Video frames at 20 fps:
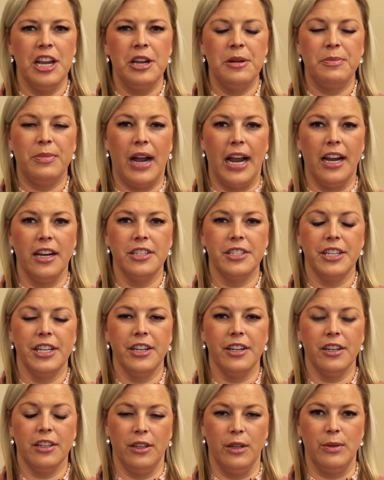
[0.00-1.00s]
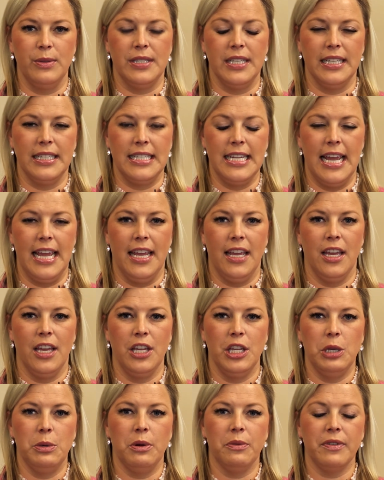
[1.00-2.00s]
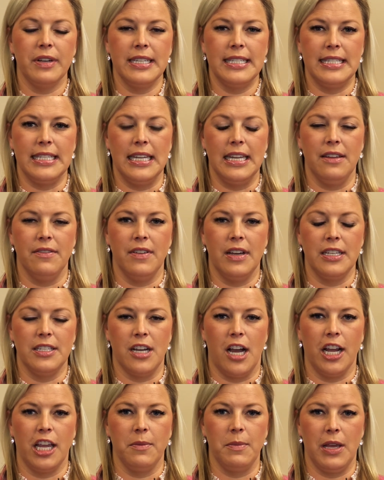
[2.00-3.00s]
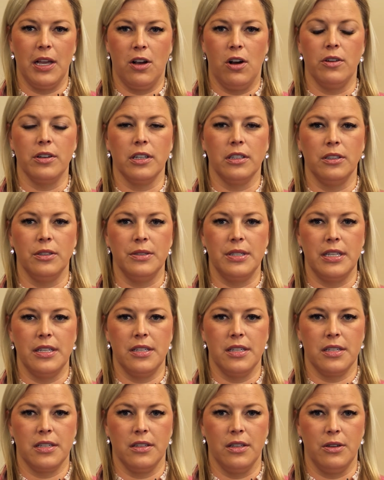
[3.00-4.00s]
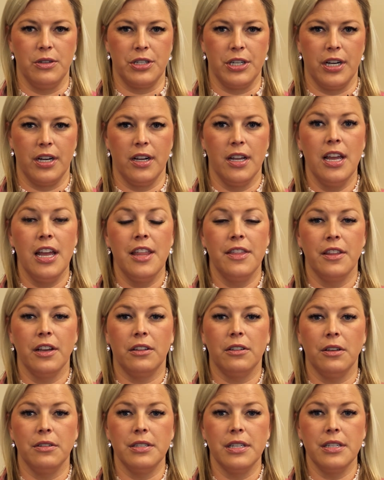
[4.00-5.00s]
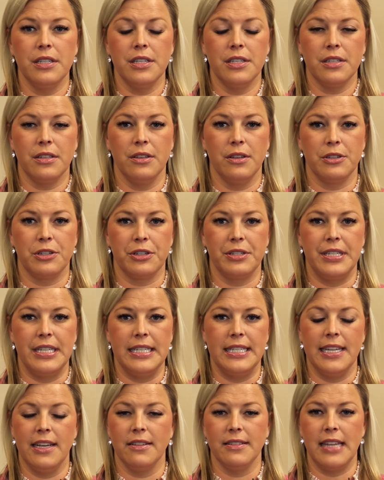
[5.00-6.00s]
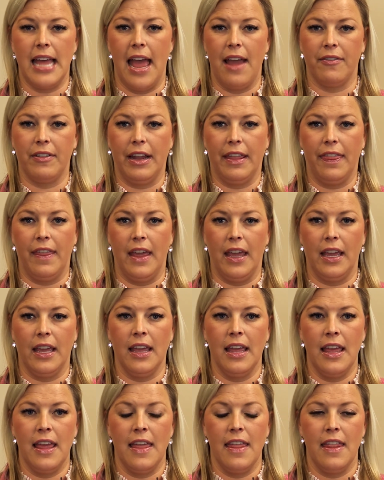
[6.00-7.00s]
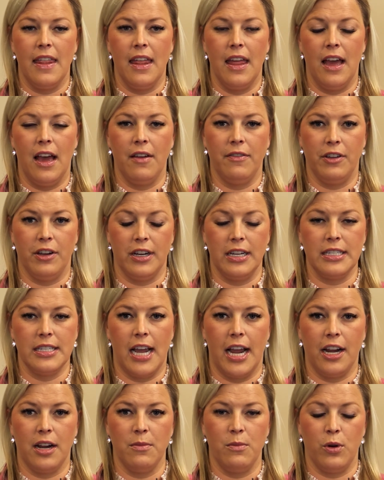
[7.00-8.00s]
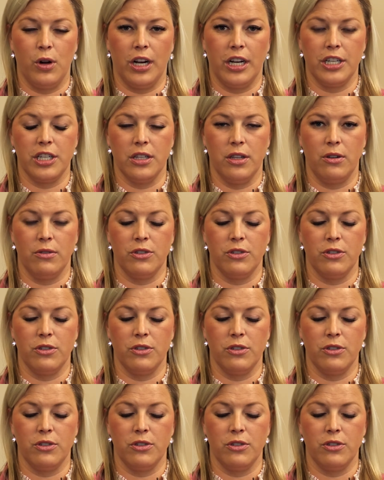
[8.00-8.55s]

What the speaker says: Prior to your closing date, you will receive a document called a closing disclosure. The closing disclosure details everything of your entire mortgage loan